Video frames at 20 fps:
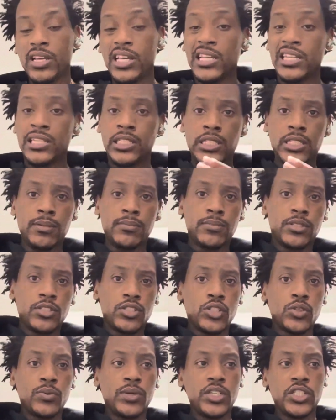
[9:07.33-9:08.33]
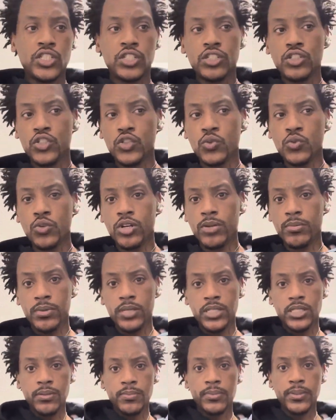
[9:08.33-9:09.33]
in some situations you want to be
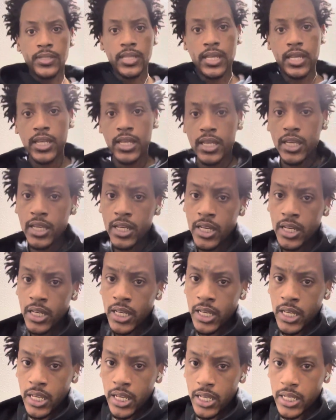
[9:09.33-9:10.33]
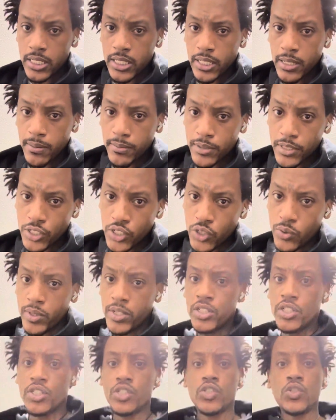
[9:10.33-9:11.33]
sympathetic. In some
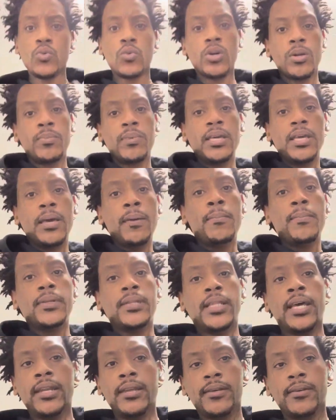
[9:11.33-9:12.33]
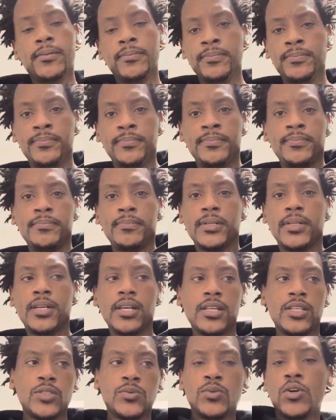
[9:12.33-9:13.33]
situations you want to be empathetic,
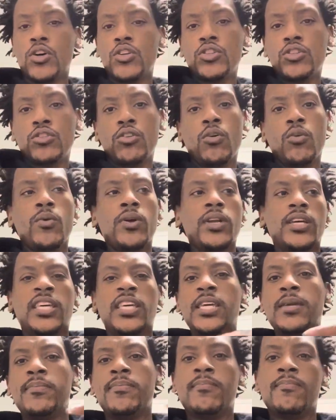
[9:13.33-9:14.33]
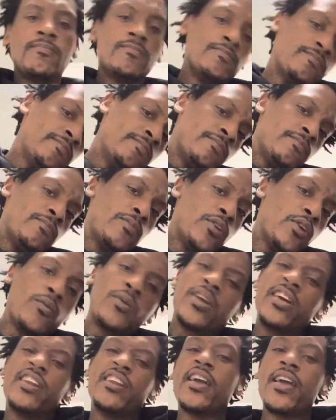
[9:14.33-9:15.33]
because we also don't want
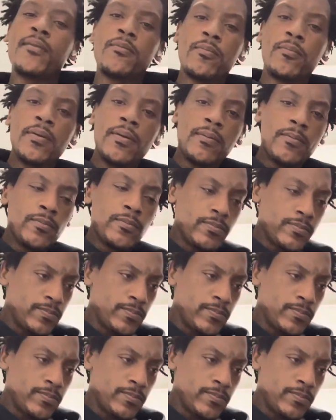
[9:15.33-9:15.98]
to enable people.